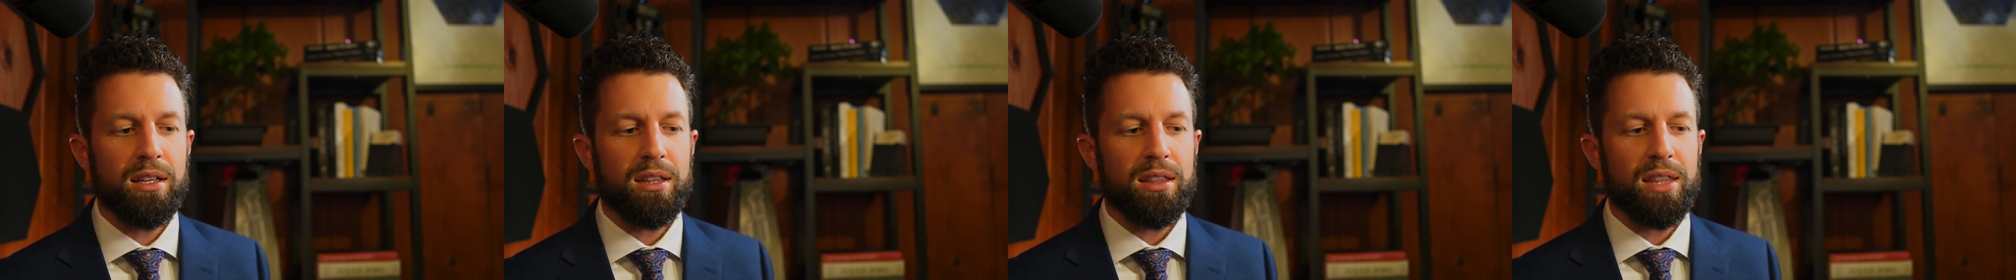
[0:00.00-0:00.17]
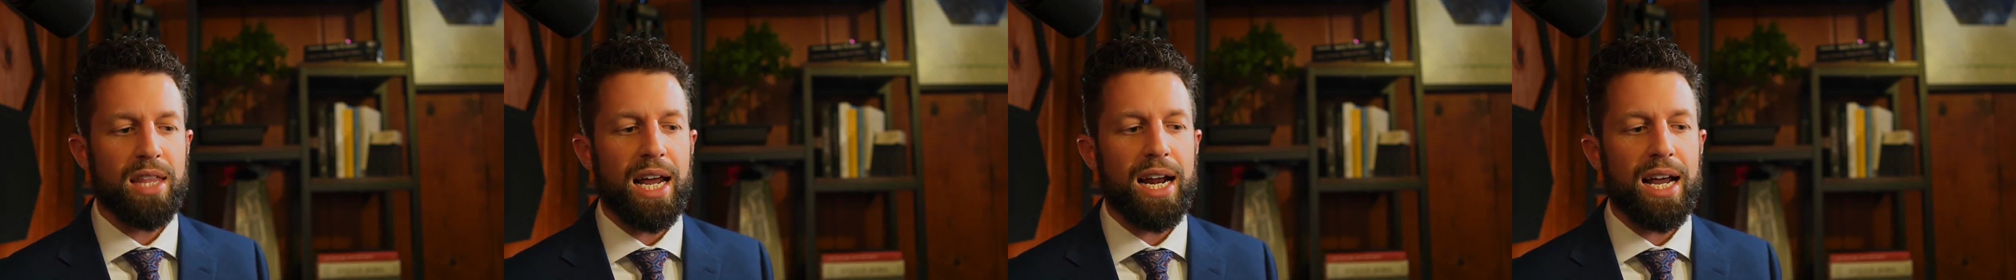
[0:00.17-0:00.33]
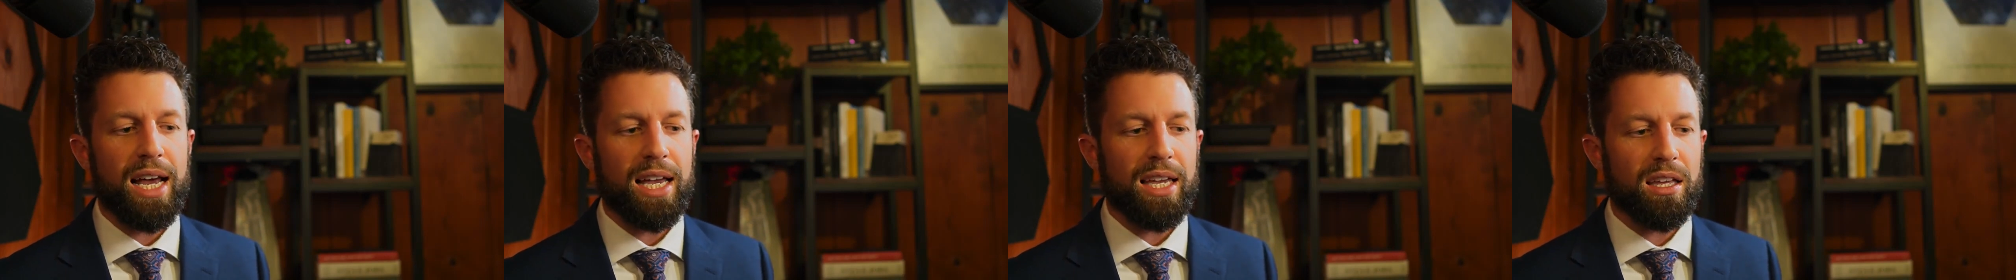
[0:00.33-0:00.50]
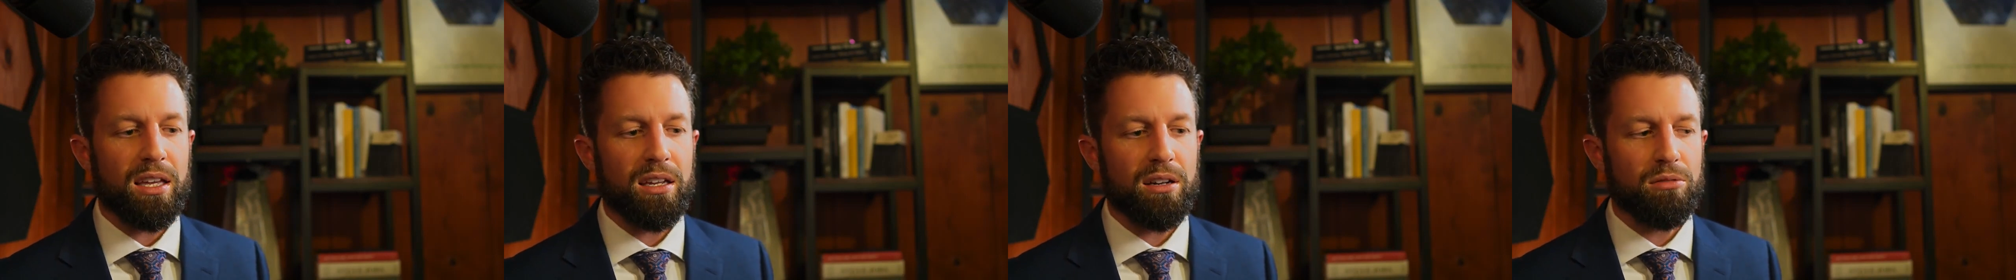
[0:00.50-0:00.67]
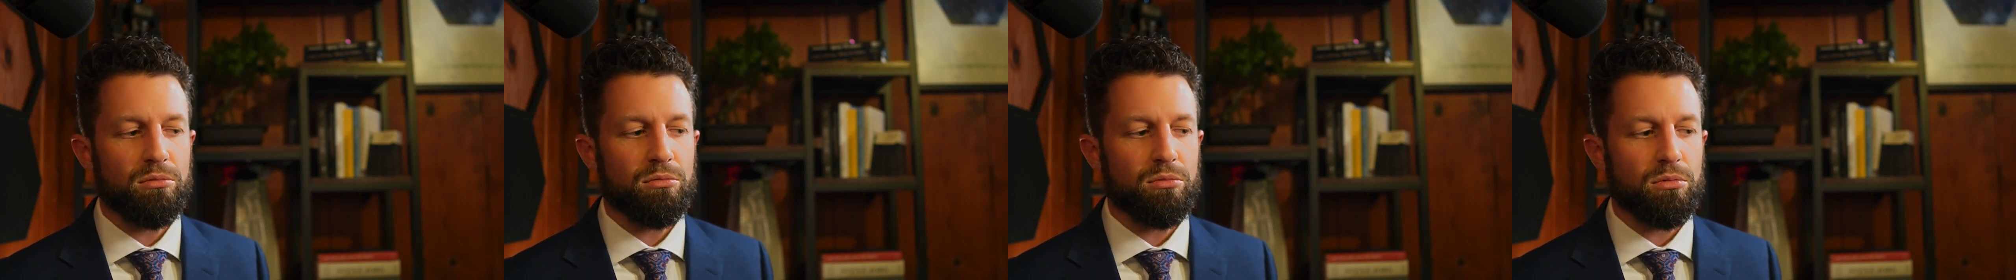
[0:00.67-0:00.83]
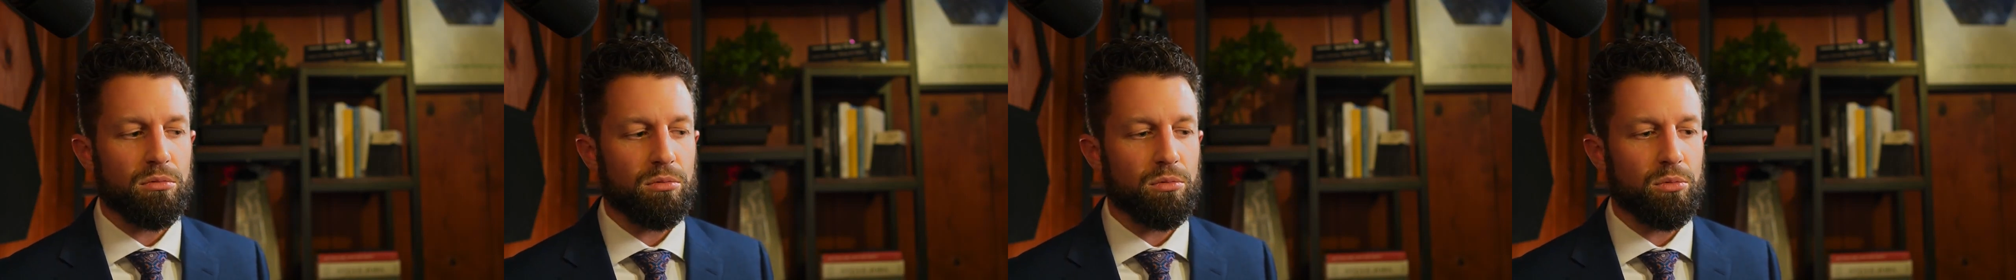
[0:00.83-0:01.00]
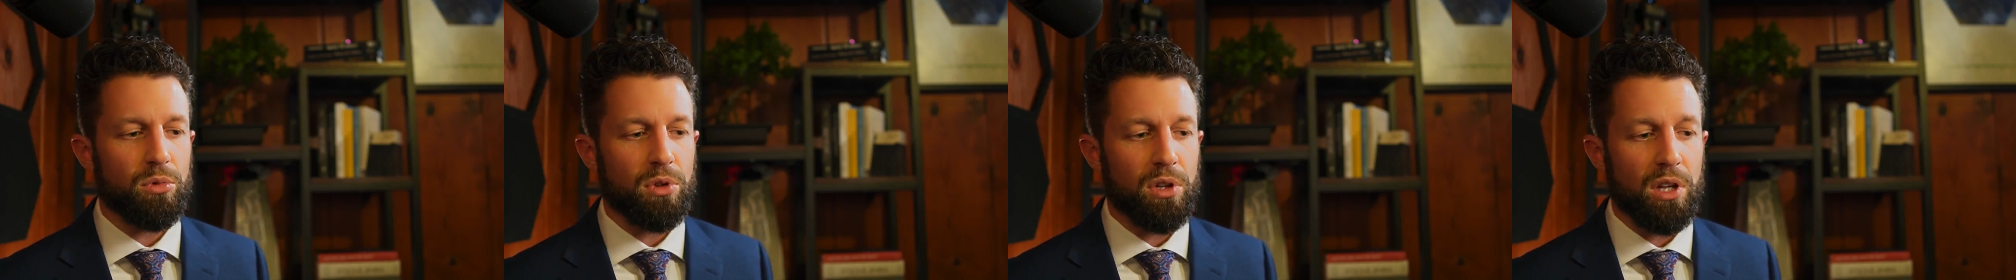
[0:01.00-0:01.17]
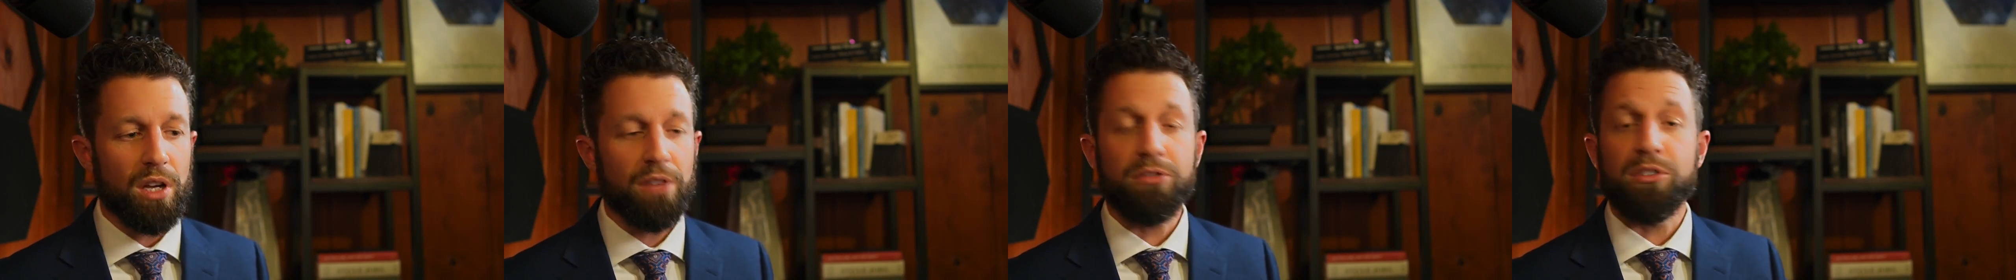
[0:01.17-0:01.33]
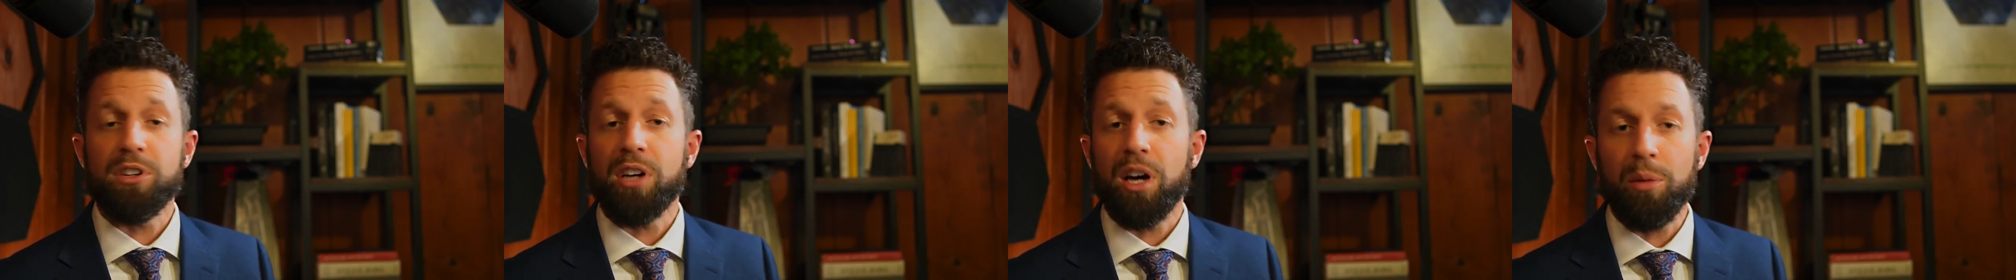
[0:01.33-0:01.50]
that I can
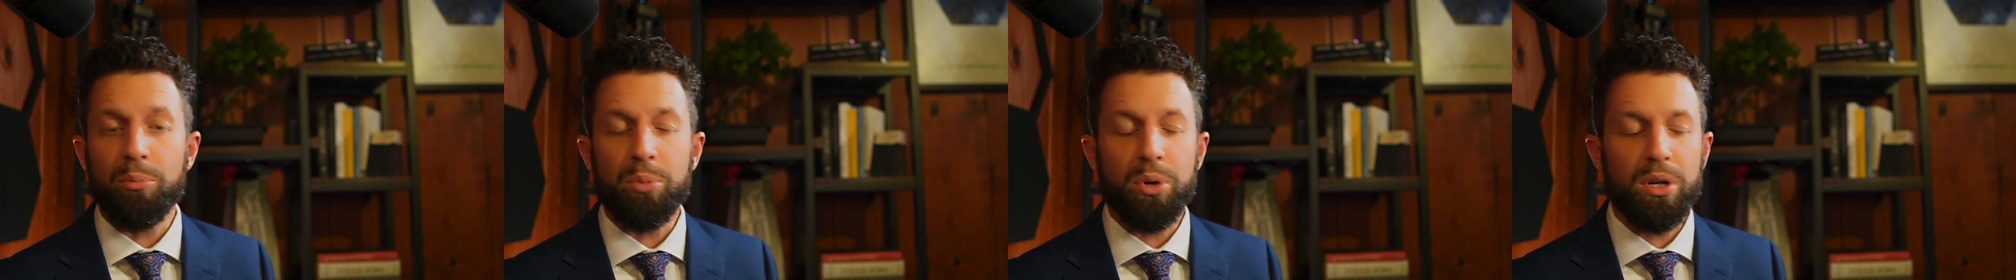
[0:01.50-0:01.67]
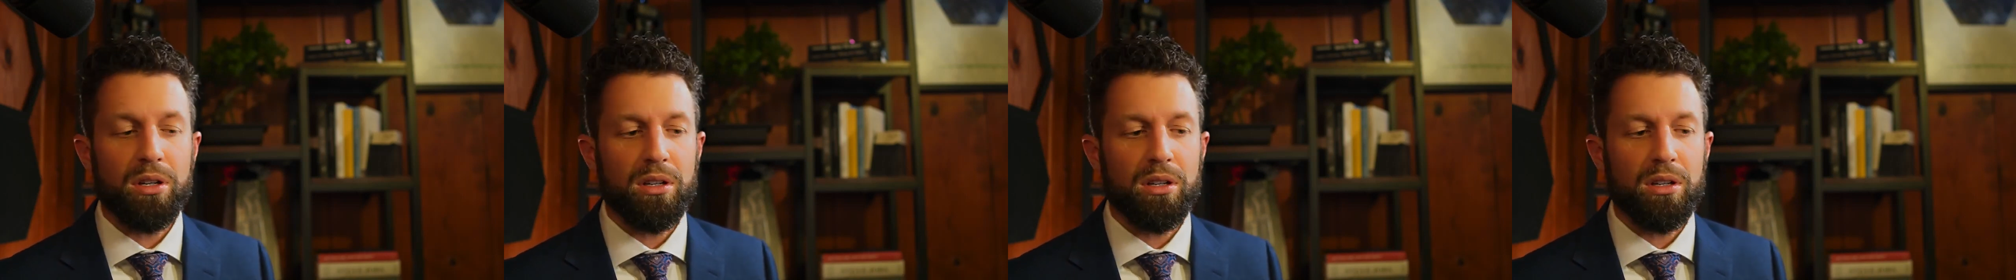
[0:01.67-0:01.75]
lift up